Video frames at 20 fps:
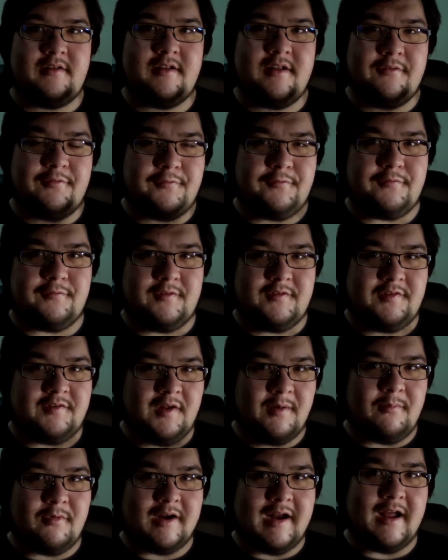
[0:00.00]
if
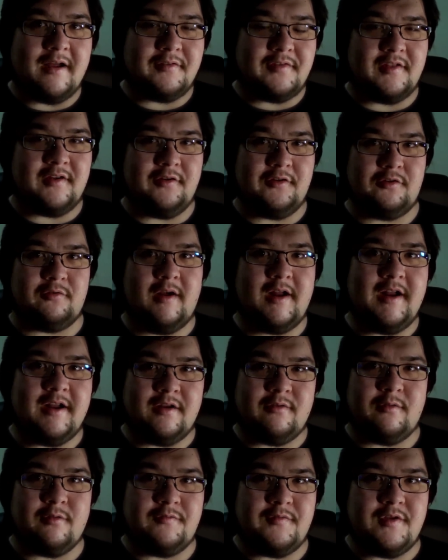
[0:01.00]
someone out there is
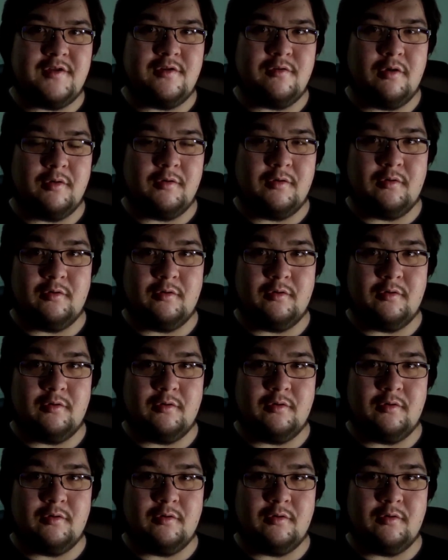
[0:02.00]
writing a review or,